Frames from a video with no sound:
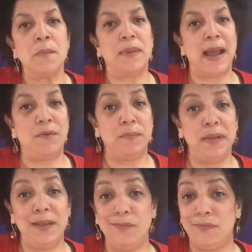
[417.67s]
but I would
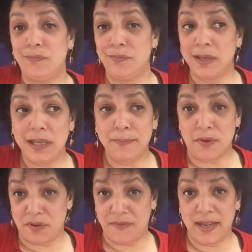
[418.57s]
be really
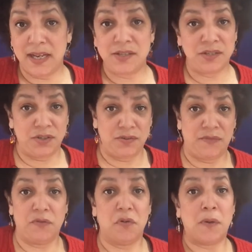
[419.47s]
motivated to do it
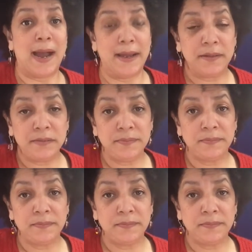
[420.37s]
for a while.